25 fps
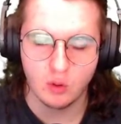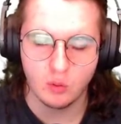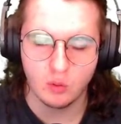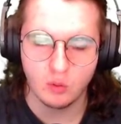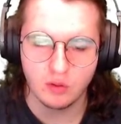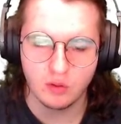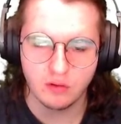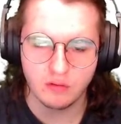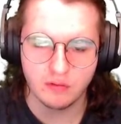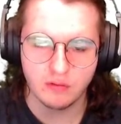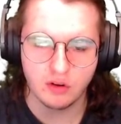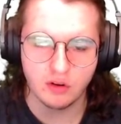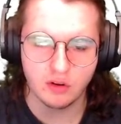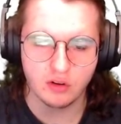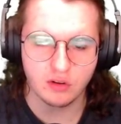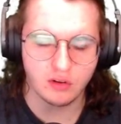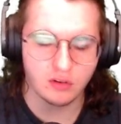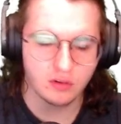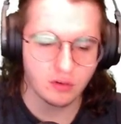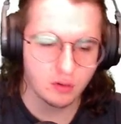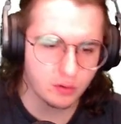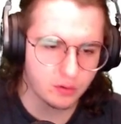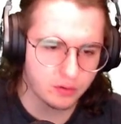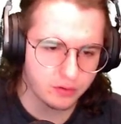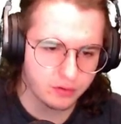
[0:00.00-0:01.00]

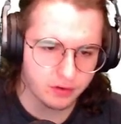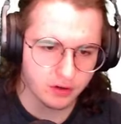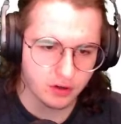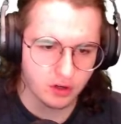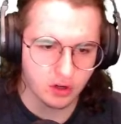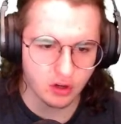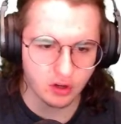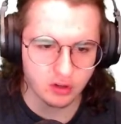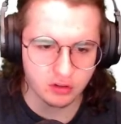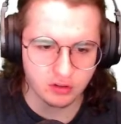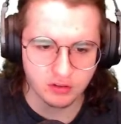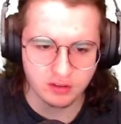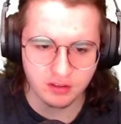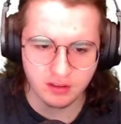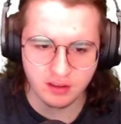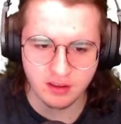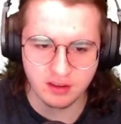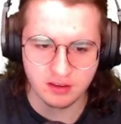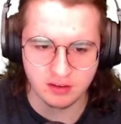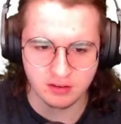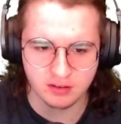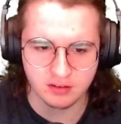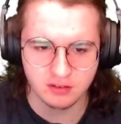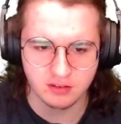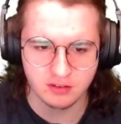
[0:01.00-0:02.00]
Who the fuck calls it
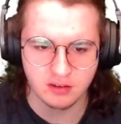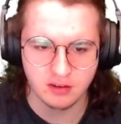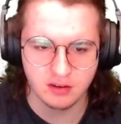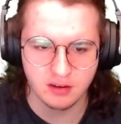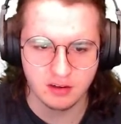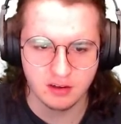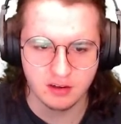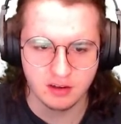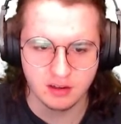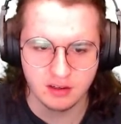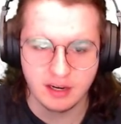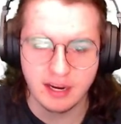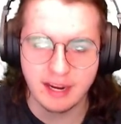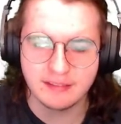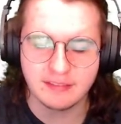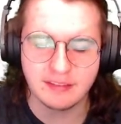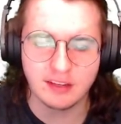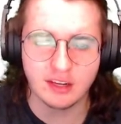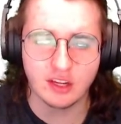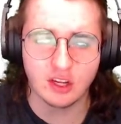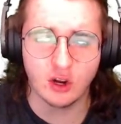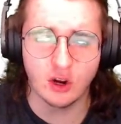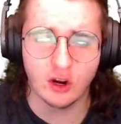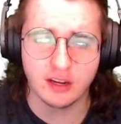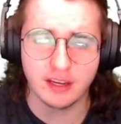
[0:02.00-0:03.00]
this? It's a
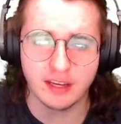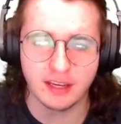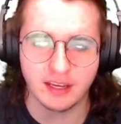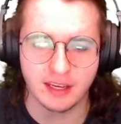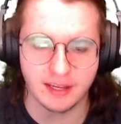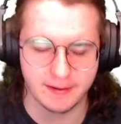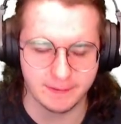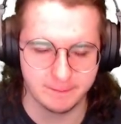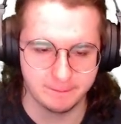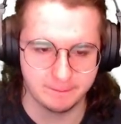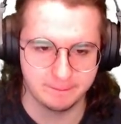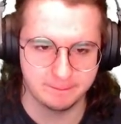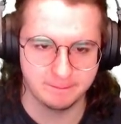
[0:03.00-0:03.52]
cookie.